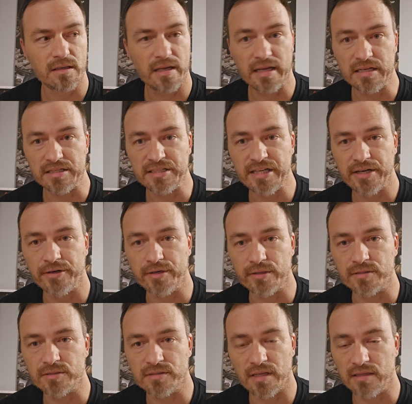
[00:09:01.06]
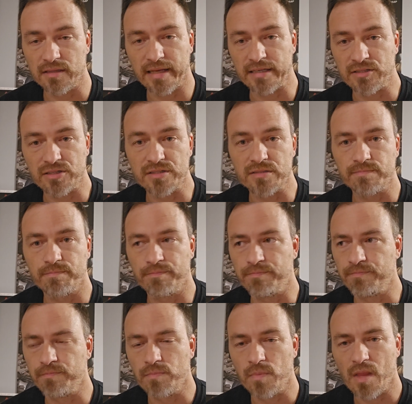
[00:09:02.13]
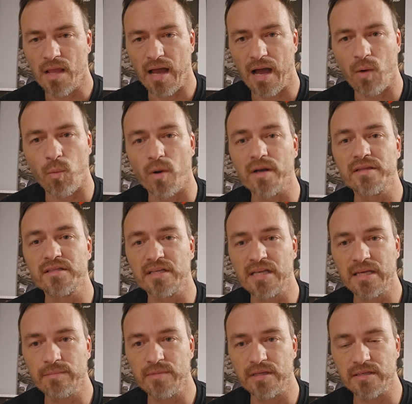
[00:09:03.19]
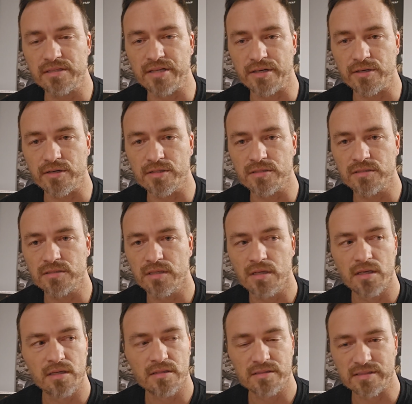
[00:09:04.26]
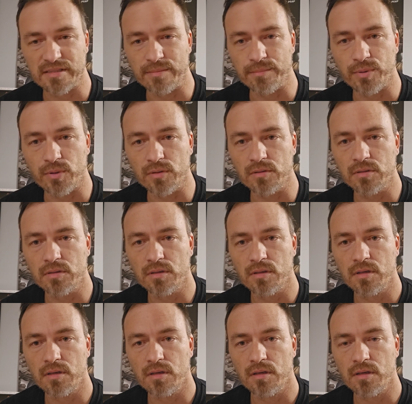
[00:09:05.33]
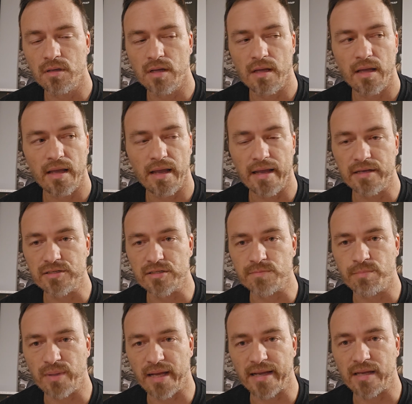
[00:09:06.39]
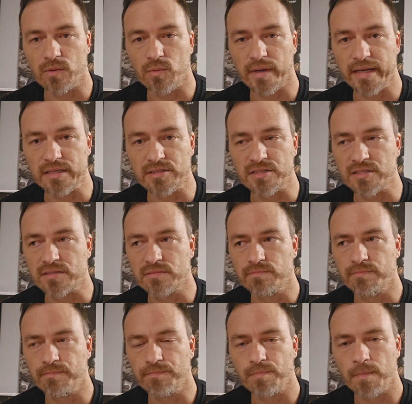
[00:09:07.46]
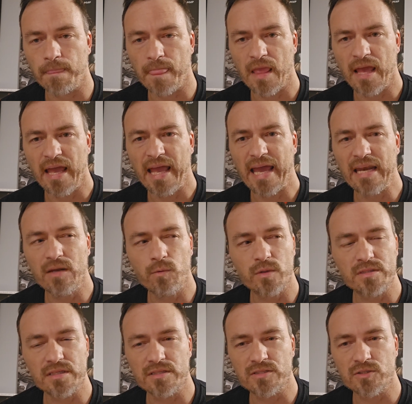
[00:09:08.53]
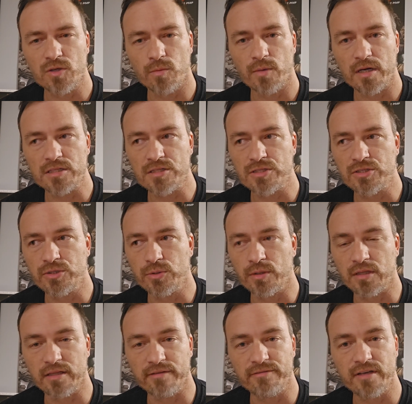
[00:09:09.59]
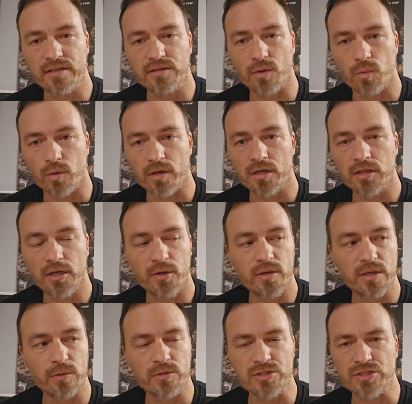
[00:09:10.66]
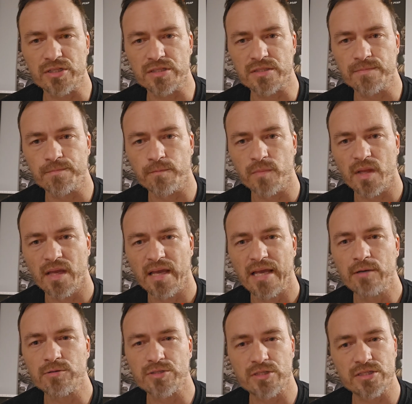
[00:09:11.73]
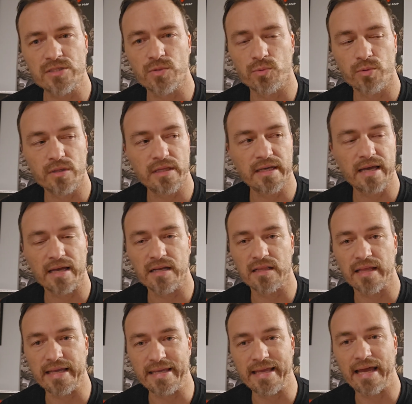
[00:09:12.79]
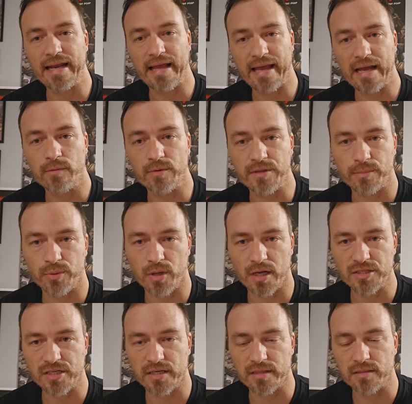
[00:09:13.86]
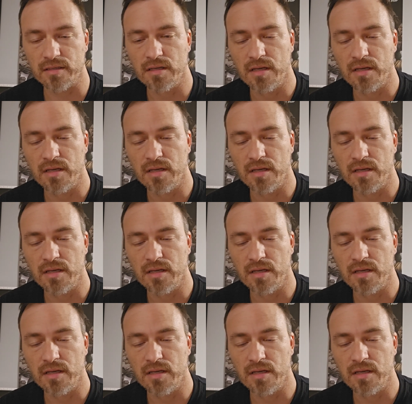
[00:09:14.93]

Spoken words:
interiors, I wanted to keep the interiors simple and just black and white. And it wasn't so much to alleviate the workload, it was just to really kind of like get ahead with the project.